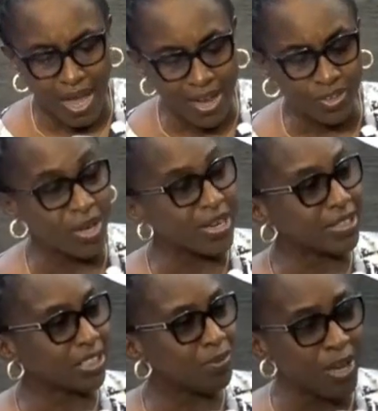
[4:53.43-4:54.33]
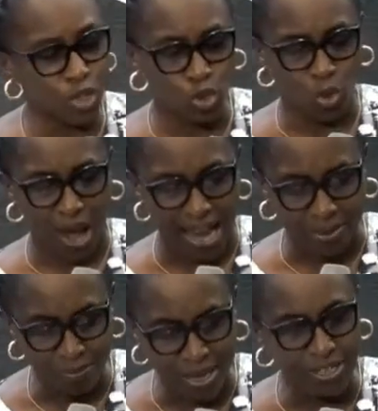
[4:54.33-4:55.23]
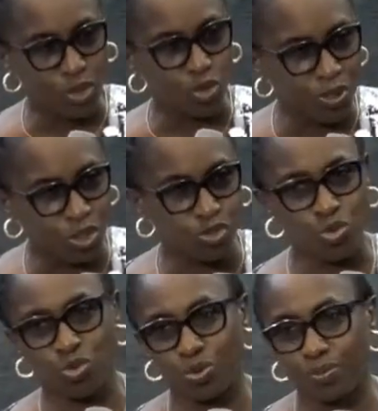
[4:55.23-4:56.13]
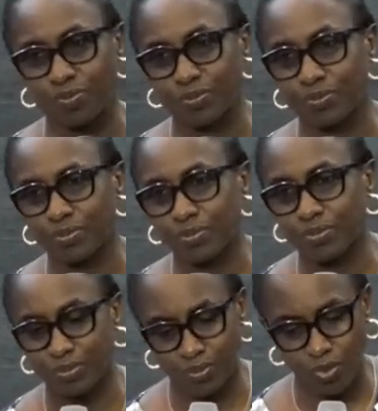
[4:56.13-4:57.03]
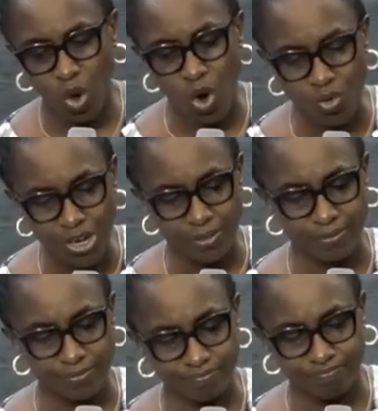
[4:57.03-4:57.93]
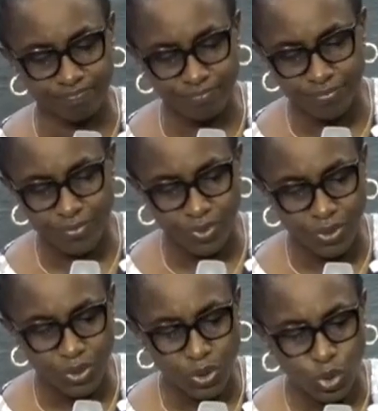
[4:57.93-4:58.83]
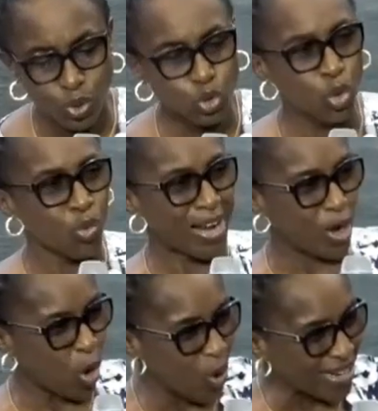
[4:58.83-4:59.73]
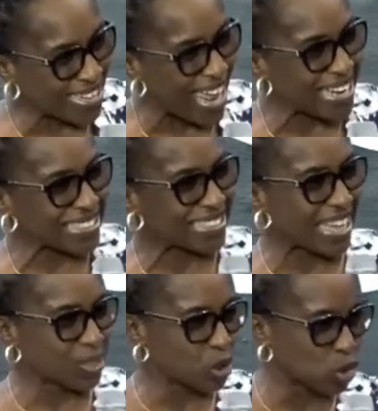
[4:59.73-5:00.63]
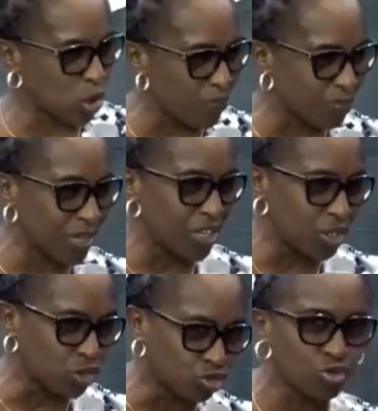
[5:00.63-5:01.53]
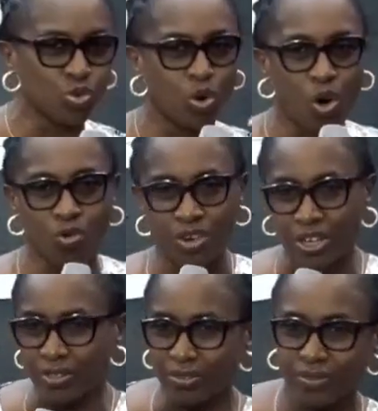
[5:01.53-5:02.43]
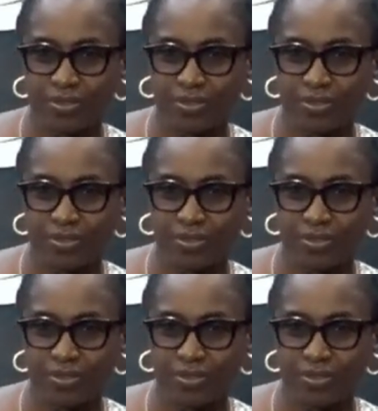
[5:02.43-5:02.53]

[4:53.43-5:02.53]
Acknowledge. It means to admit to be true or real. To recognize that something is true or real.